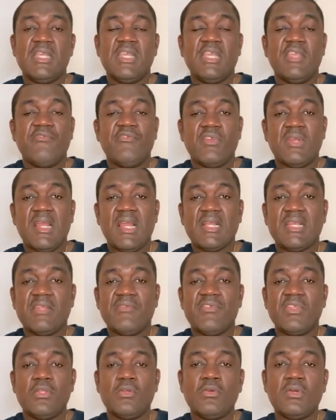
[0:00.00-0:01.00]
If you like the
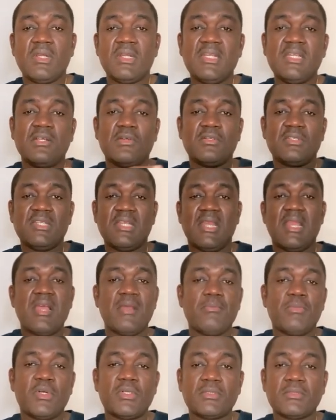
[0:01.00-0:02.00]
video, click on the
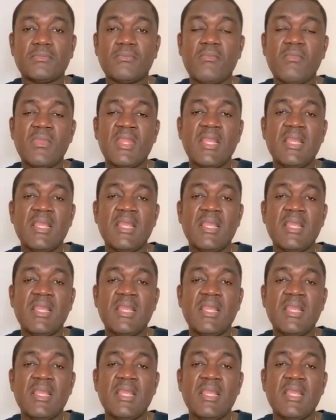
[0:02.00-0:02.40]
like button.